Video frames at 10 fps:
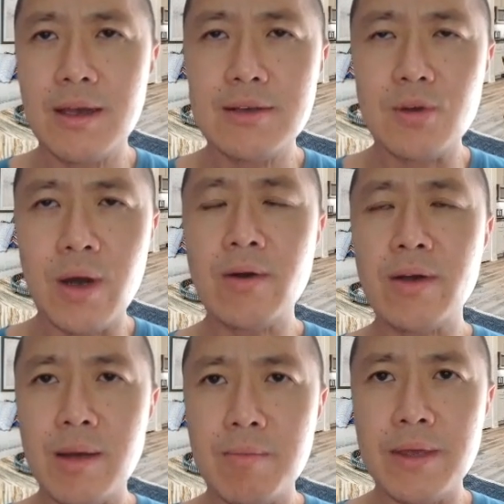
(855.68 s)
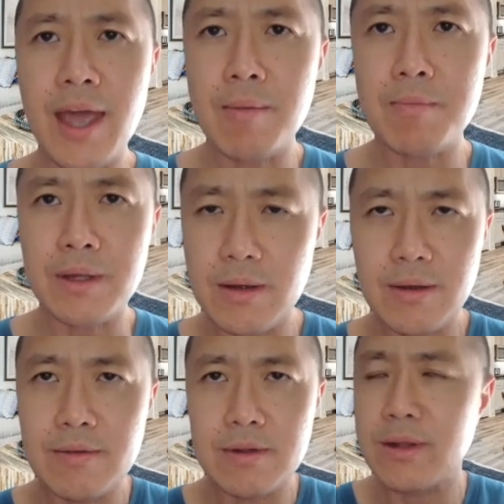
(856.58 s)
So how can I be happy?
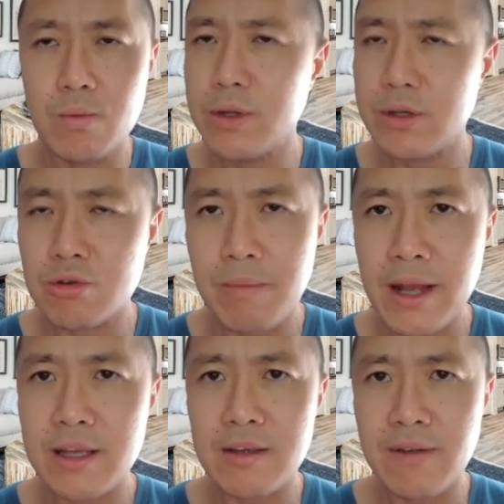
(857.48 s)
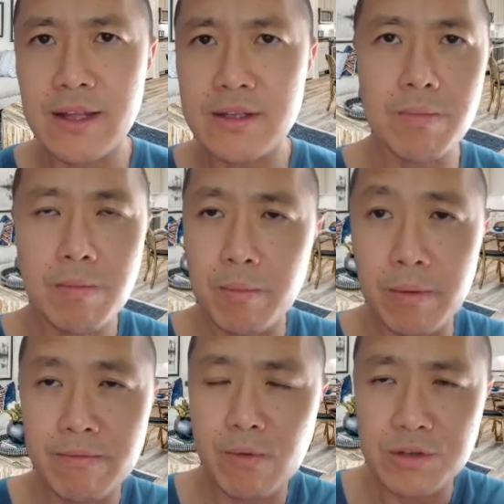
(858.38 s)
Even really traumatic events, people have
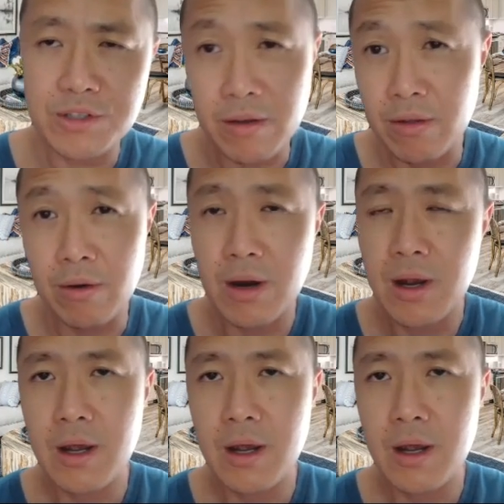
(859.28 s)
been forced out of their